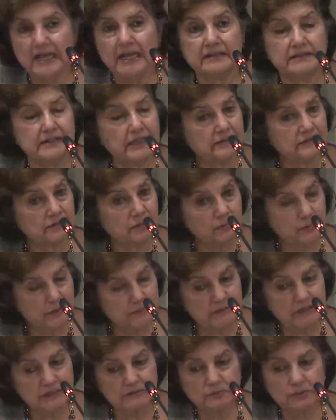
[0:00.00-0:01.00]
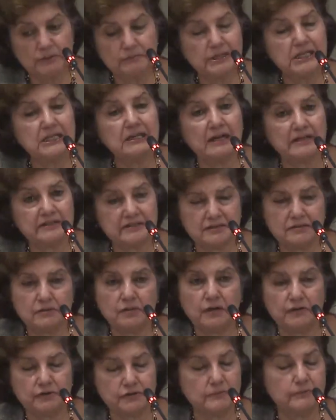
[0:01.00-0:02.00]
that the women were being asked to
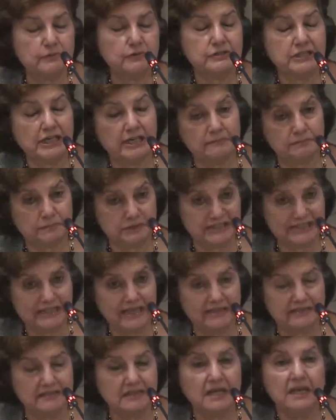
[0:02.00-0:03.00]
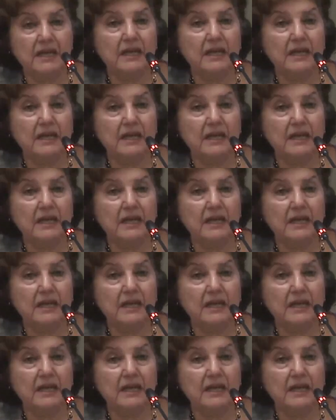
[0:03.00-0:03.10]
contribute 10%.